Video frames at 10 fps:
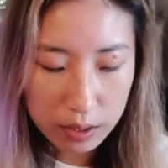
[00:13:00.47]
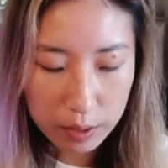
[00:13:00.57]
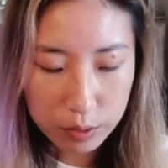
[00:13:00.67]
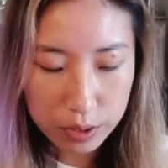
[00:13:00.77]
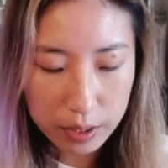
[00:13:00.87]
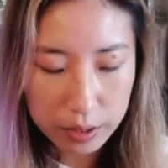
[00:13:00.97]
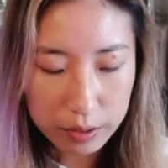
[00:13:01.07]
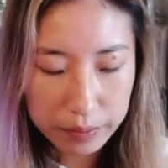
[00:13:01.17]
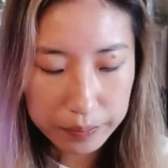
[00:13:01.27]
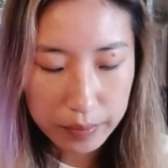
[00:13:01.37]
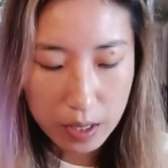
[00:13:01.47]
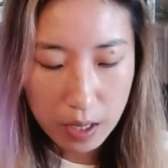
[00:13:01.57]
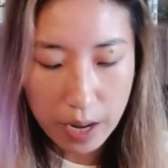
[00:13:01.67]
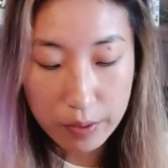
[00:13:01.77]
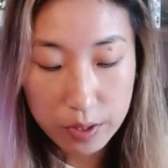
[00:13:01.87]
Like, what should I do?
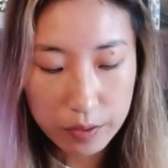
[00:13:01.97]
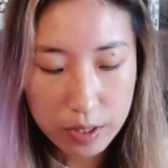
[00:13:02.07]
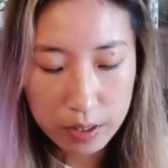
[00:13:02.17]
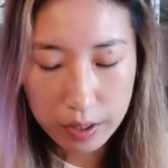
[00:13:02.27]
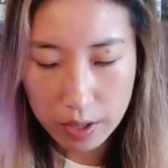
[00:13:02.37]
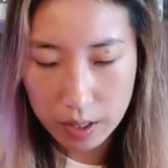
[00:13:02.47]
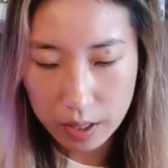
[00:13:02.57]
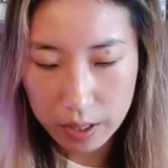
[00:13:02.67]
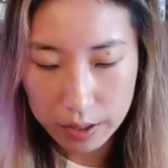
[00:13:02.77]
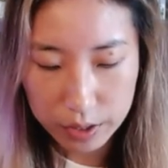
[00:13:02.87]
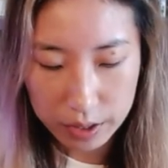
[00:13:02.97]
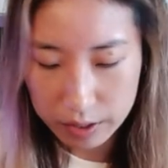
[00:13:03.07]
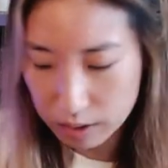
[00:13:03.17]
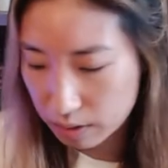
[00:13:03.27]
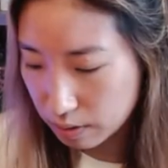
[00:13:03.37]
I was originally thinking
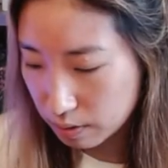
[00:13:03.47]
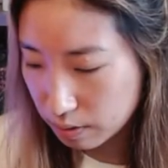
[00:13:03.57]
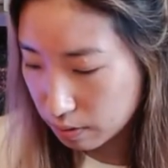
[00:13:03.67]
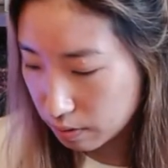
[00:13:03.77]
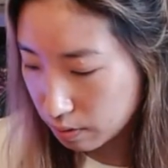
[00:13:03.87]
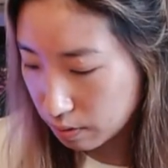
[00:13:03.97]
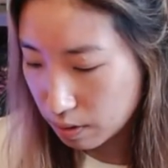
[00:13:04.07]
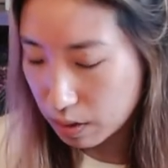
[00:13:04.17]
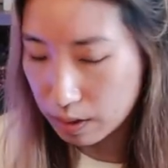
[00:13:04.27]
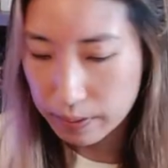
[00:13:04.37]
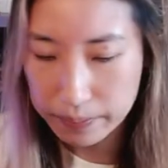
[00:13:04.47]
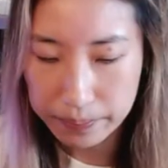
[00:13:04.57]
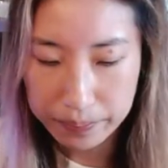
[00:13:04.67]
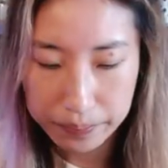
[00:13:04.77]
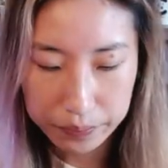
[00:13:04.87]
just,
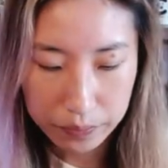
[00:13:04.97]
um,